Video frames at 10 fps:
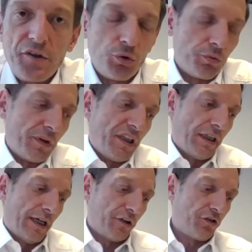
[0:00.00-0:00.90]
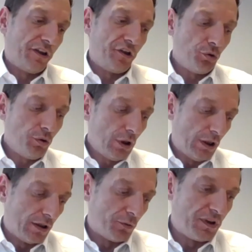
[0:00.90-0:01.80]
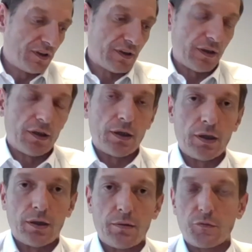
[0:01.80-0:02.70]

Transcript: We actually do uh, with uh,